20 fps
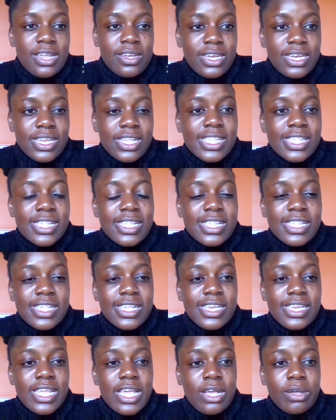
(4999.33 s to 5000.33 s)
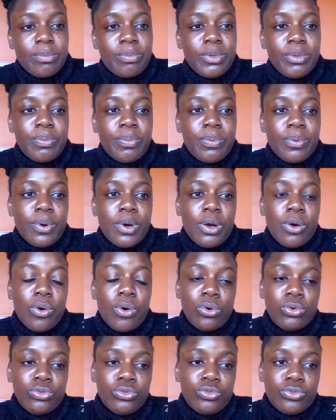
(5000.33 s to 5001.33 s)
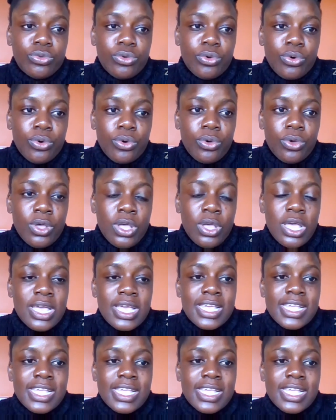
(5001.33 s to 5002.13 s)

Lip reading: adolescents and young people are also